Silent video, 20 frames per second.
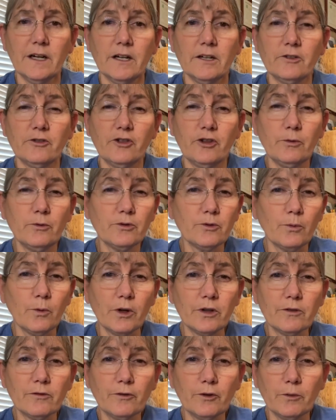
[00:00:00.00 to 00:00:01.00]
She was a
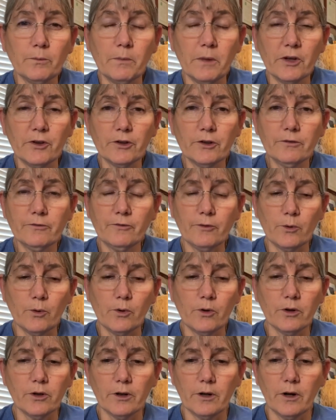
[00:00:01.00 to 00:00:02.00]
wonderful mother
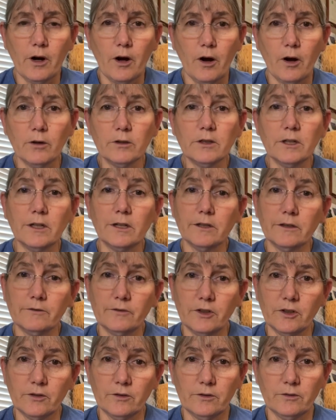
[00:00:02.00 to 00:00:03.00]
for all of
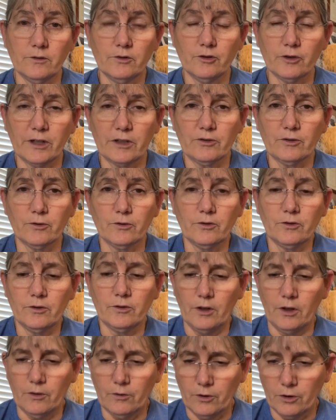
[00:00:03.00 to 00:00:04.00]
the Drexel,
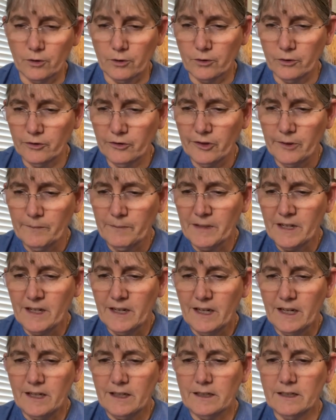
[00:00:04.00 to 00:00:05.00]
girls.
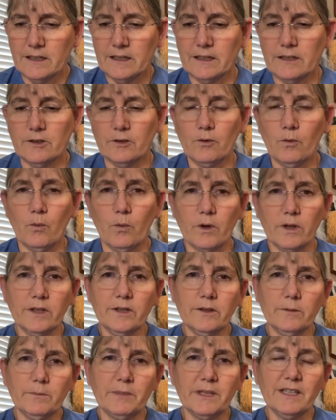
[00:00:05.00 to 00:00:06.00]
And one
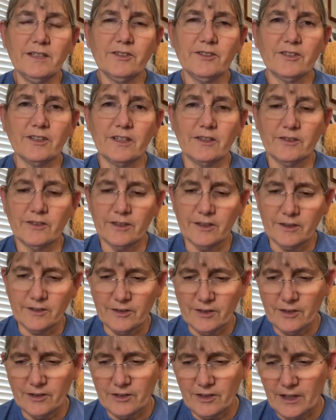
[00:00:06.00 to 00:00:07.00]
of the biggest things
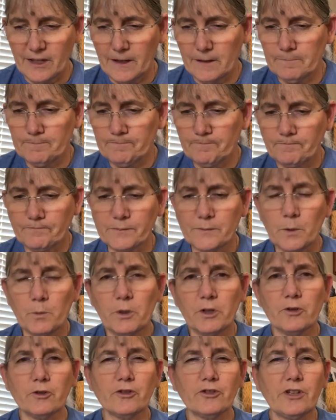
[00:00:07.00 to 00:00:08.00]
is that
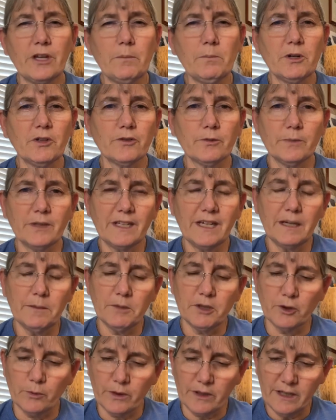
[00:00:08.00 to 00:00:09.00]
when her stepmother became
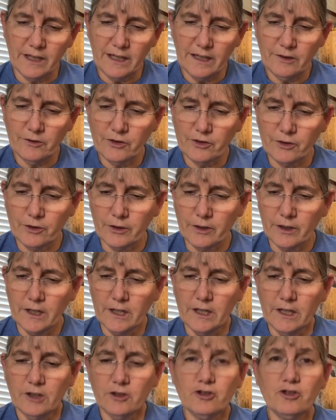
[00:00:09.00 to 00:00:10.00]
ill with cancer,
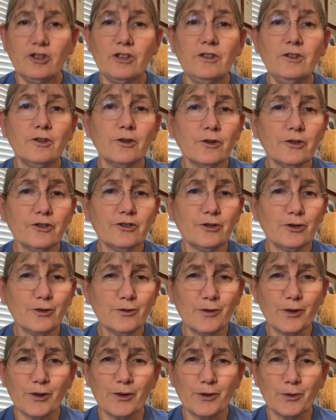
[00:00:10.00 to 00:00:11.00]
she nursed her
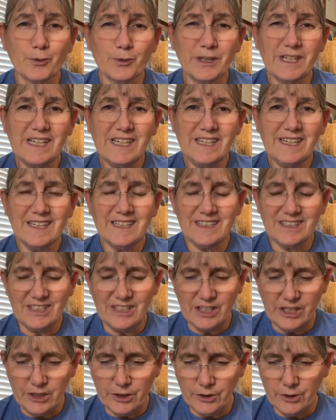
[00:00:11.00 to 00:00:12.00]
for 3
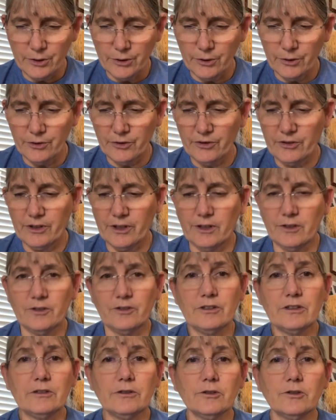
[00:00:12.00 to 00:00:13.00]
years
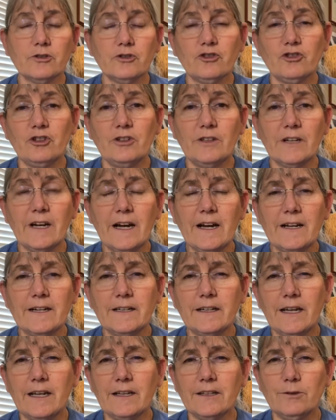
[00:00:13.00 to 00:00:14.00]
until she
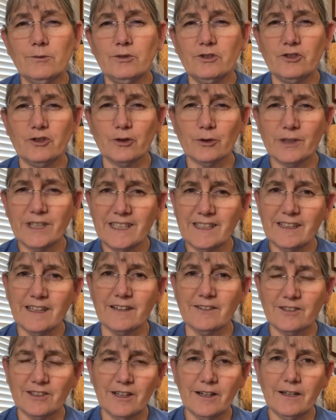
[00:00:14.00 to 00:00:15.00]
died. And it was during
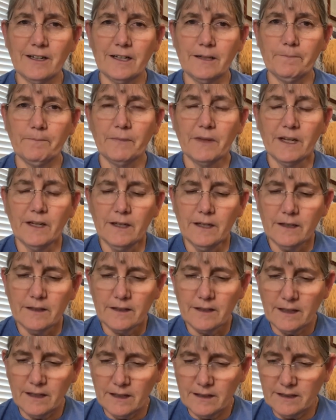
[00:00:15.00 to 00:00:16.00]
that time
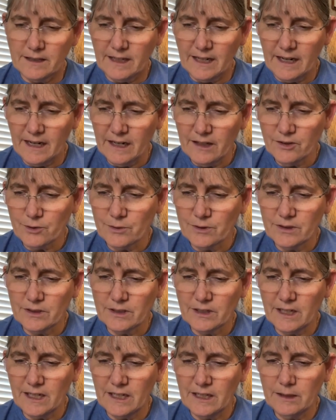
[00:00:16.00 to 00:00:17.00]
that
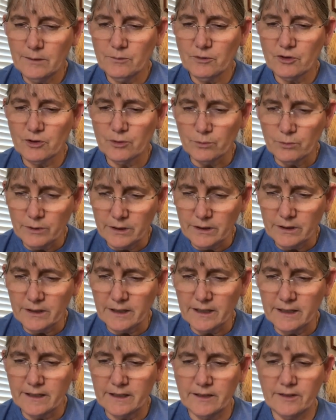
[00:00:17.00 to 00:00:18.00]
Catherine came to
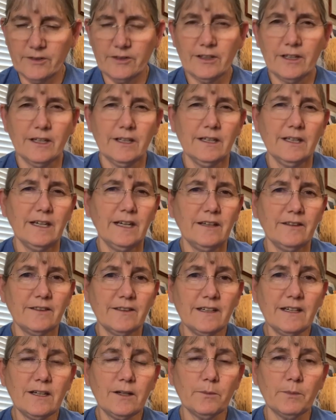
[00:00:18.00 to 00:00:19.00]
realize and
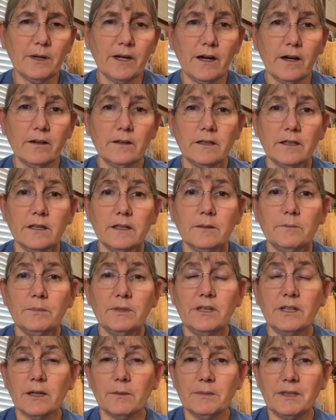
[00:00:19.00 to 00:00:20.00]
think about
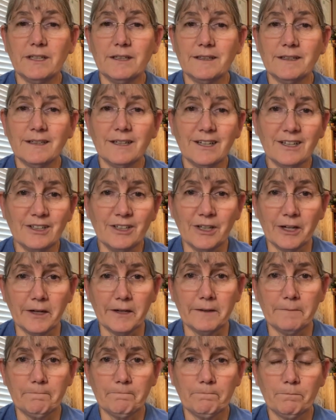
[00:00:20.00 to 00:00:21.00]
becoming a
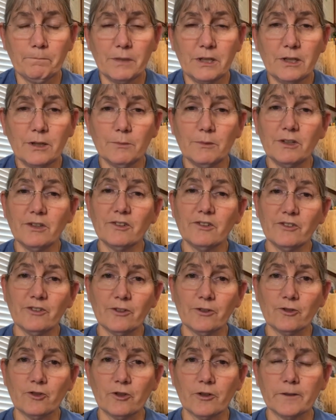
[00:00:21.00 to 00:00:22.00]
nun, becoming a
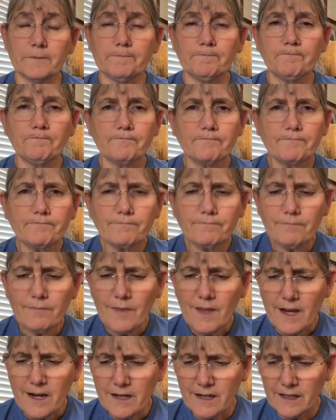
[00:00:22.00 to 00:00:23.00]
sister.
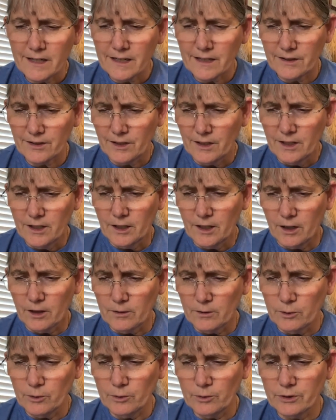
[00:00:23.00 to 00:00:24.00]
And our
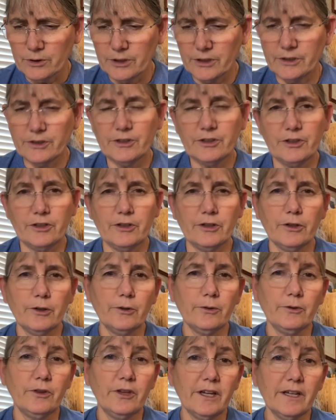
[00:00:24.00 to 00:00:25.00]
Lord,
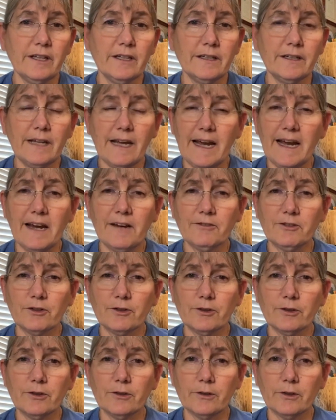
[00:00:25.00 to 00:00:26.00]
then
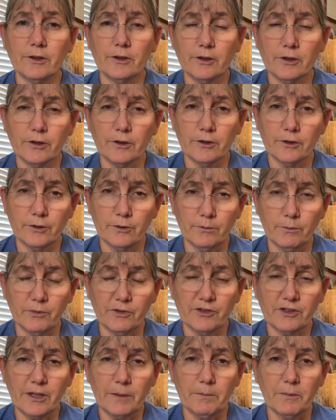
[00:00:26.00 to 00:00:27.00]
after her
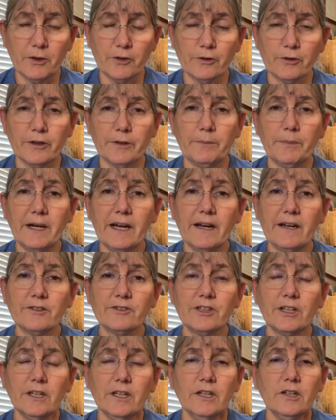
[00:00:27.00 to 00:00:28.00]
stepmother had
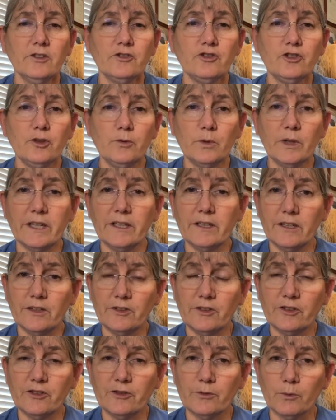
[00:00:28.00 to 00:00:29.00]
passed, she went and
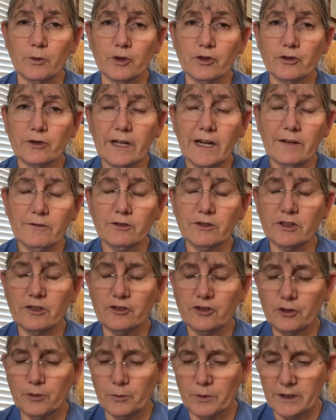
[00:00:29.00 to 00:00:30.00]
did some more traveling.
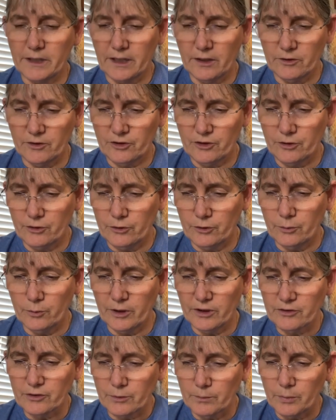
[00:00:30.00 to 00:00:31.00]
She went out to the
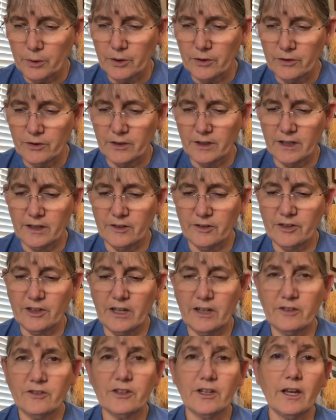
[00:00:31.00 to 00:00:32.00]
western part of the United
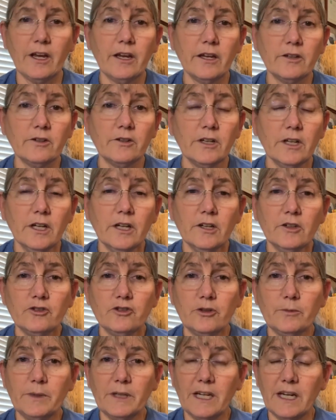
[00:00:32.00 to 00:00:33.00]
States, and
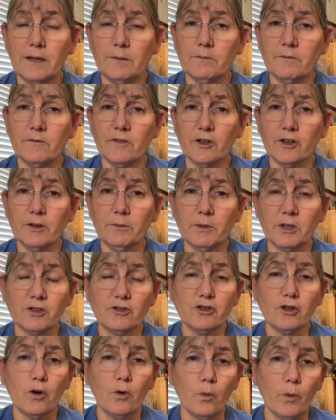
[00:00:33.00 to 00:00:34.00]
she became very
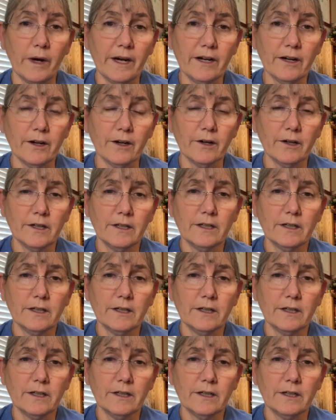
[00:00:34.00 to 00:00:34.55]
much aware